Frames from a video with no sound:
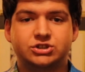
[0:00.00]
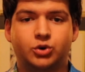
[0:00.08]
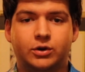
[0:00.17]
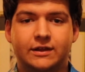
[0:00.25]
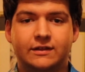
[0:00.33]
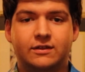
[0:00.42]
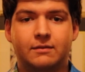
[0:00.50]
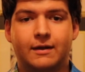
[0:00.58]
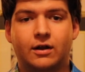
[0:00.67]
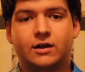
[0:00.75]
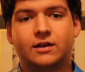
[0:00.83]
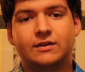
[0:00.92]
joining the
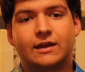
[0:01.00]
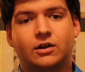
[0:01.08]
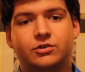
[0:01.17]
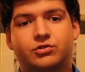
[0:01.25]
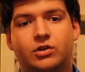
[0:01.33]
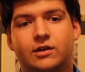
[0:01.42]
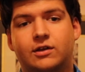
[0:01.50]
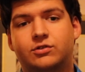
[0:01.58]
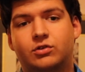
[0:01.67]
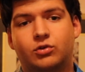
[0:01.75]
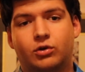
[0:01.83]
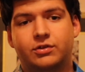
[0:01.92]
Americas and Australia,
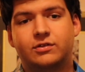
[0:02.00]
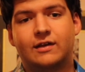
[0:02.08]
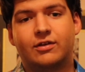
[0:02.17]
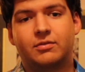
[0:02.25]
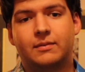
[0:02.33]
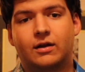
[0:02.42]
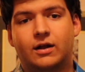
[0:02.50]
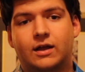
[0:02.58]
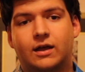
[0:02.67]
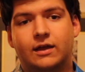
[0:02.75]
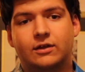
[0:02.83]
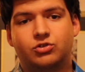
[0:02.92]
so North and South
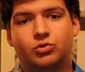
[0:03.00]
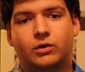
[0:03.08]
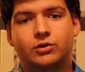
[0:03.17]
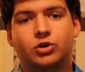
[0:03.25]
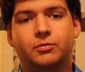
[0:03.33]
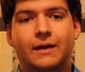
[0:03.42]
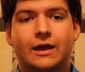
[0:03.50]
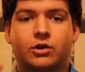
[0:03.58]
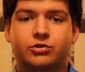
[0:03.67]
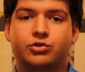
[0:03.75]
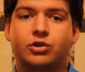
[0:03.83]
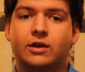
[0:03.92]
America into one group
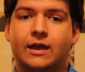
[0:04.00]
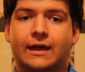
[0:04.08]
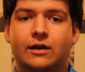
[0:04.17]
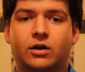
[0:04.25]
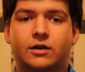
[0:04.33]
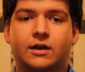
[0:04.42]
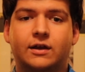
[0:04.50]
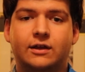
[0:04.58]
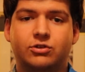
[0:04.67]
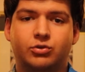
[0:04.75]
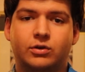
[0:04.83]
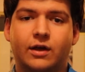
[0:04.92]
and Australia and
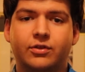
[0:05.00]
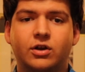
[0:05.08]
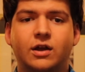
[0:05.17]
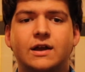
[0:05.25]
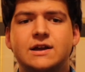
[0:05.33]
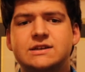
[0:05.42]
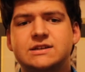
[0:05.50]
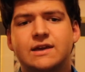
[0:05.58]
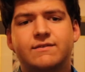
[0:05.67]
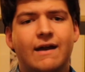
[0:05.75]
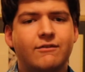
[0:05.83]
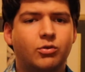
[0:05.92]
Antarctica into another, to
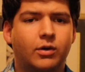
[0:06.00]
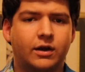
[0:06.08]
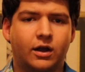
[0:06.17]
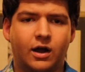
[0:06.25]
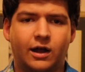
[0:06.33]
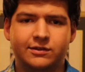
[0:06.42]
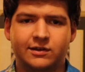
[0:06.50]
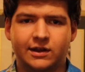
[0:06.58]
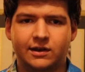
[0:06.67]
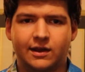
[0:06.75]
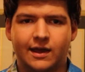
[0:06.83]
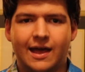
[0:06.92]
give everyone a
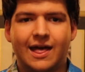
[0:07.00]
continent.